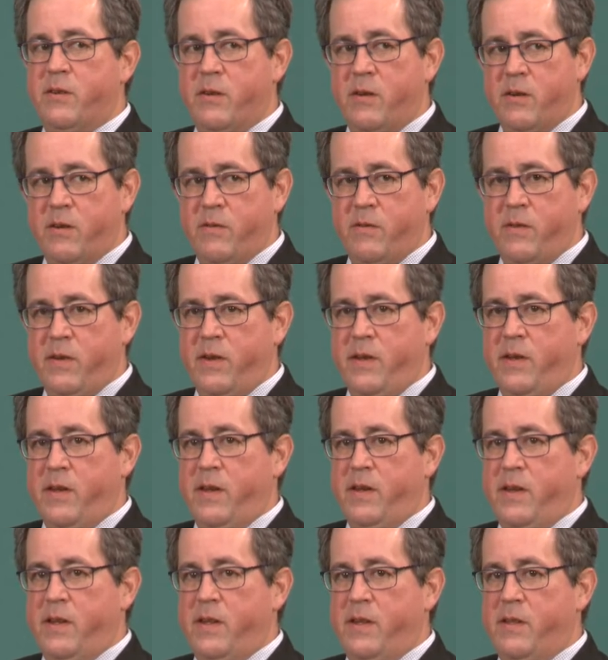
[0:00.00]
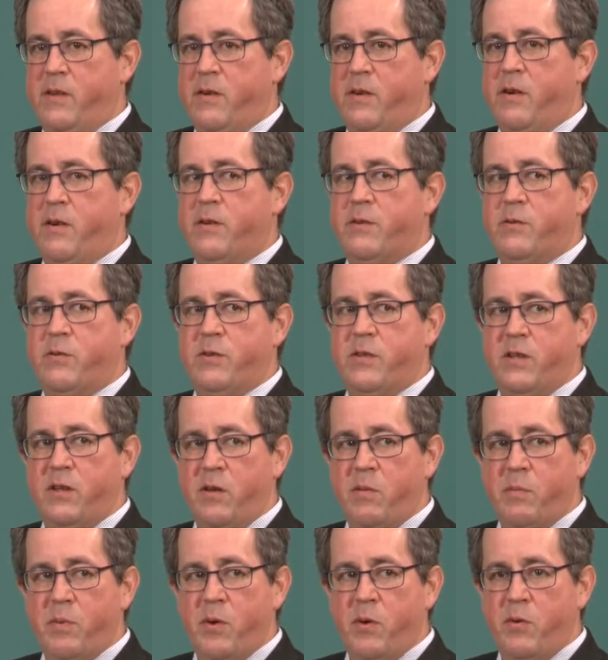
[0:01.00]
nerve. There are all sorts of
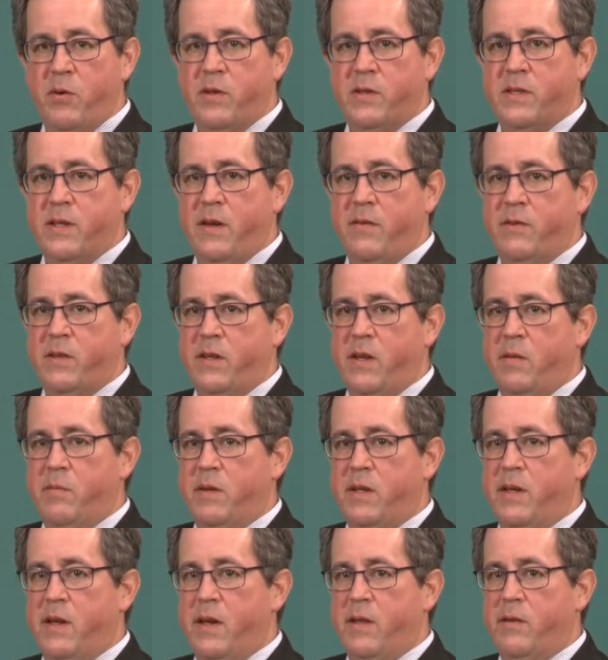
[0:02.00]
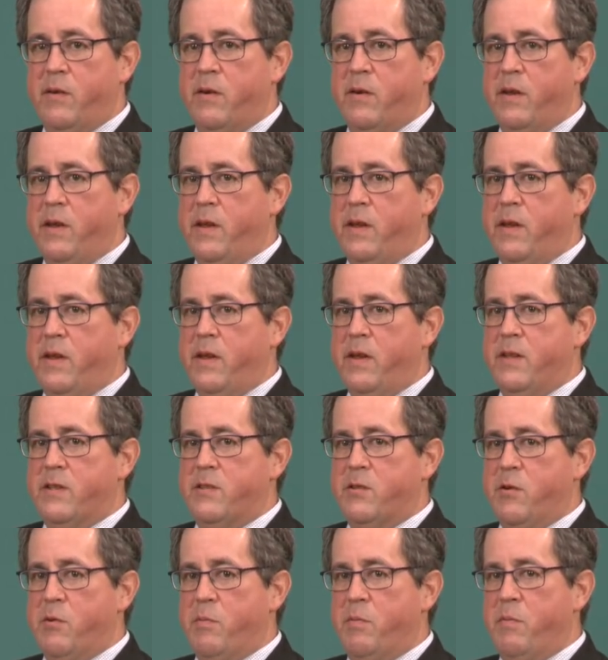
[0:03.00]
components that have to come together, and
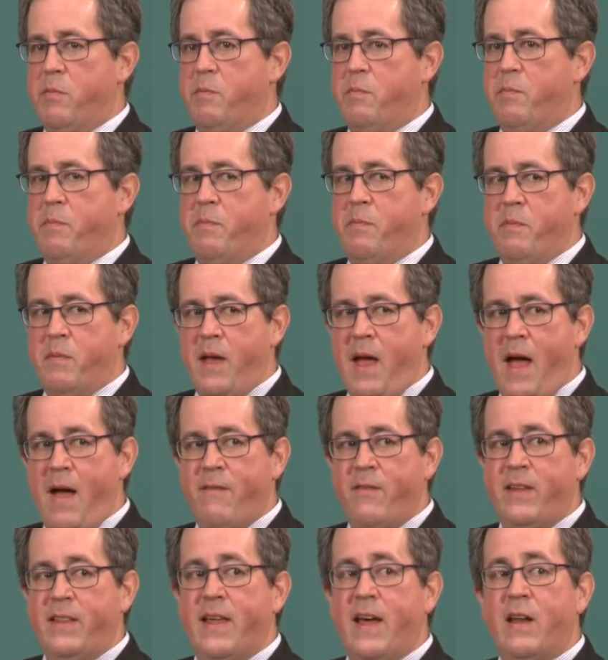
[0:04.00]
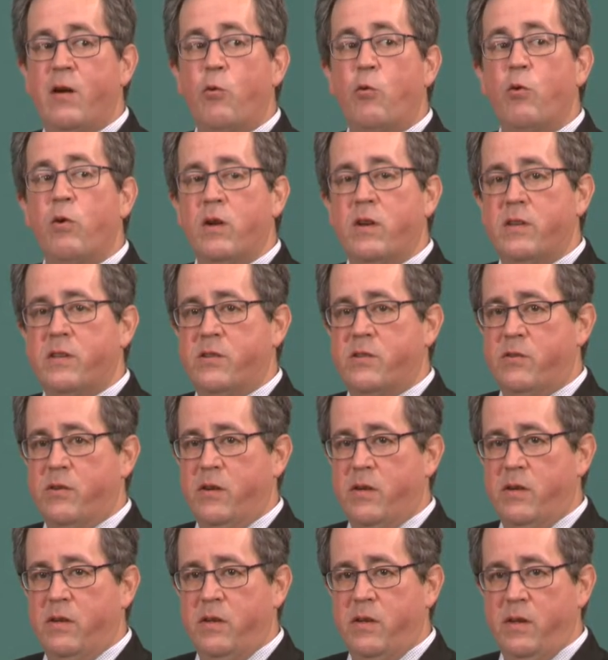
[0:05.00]
so having that
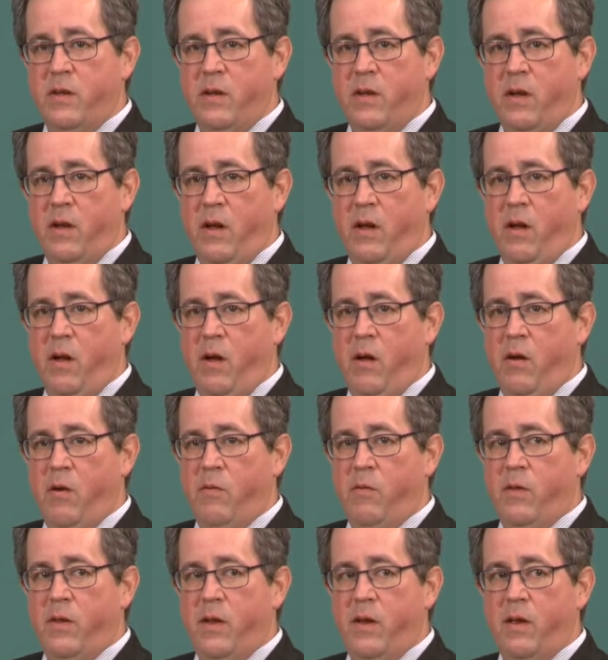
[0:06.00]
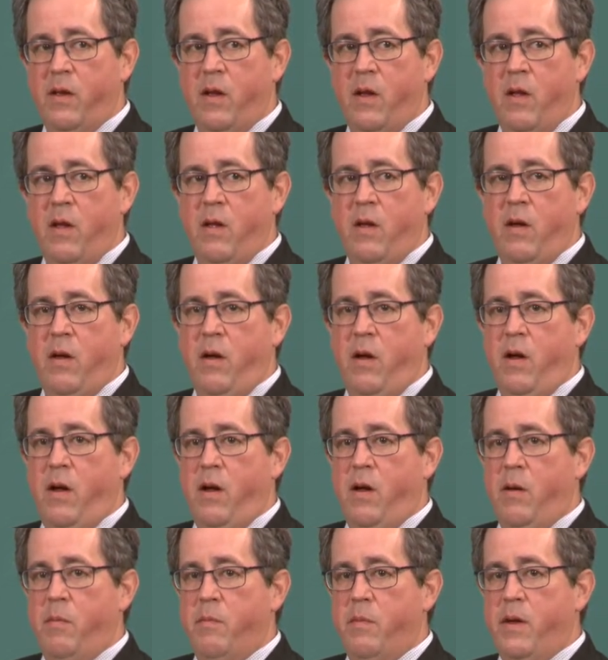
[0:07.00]
orchestra of like
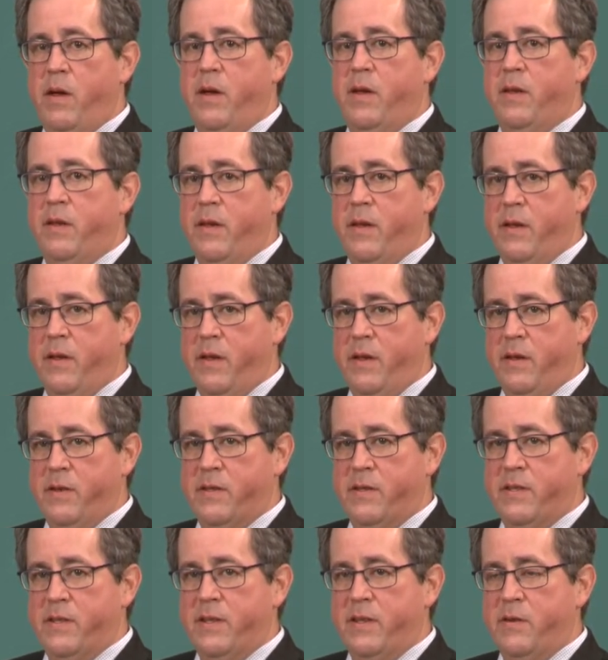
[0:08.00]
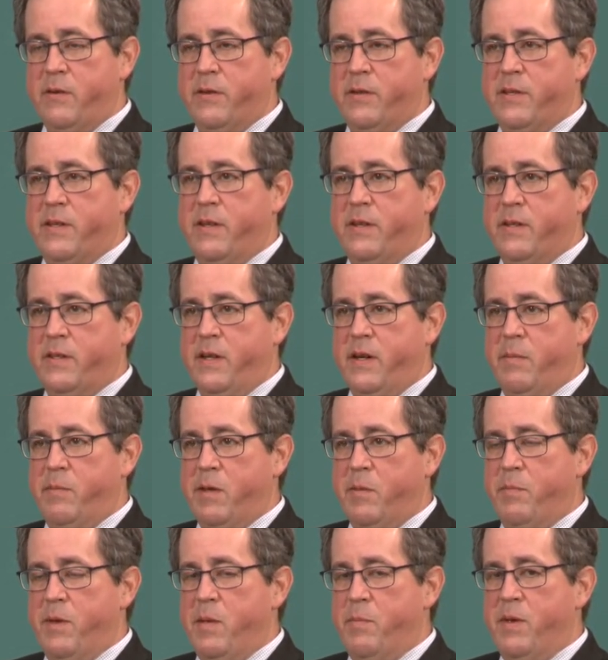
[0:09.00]
a single cell type
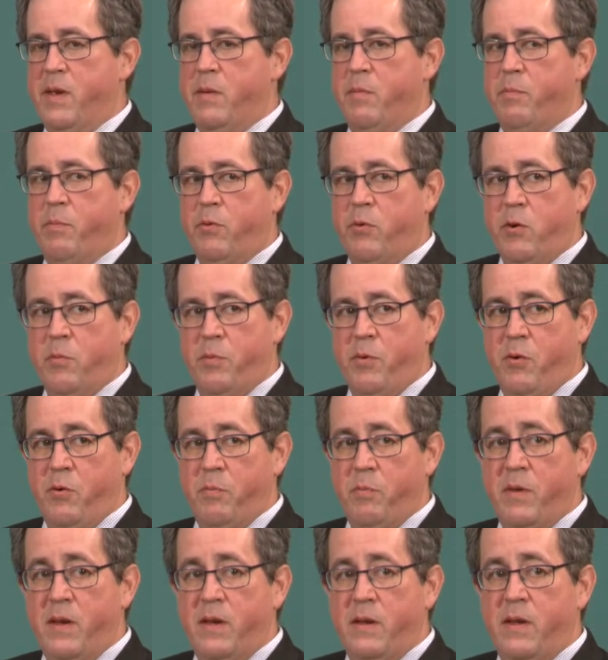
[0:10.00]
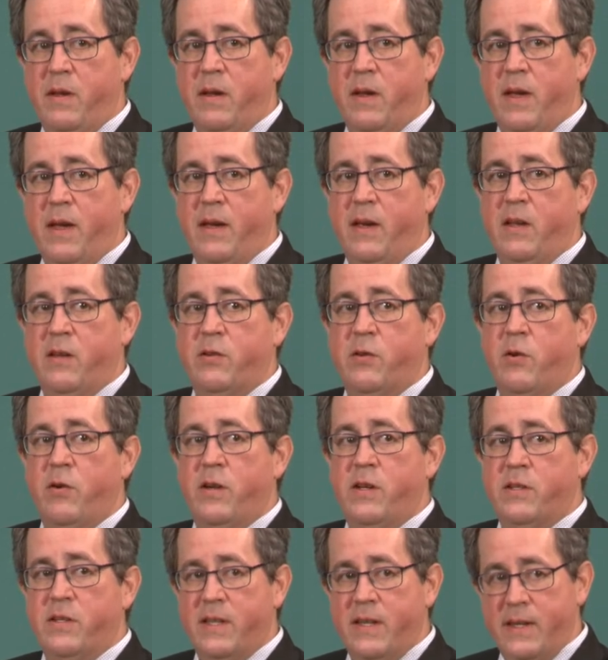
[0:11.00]
that may be pluripotent, meaning it can turn
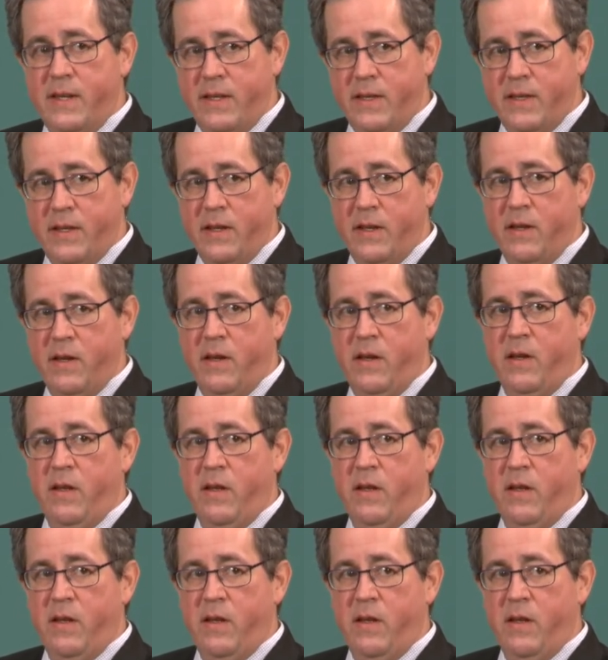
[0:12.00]
into anything,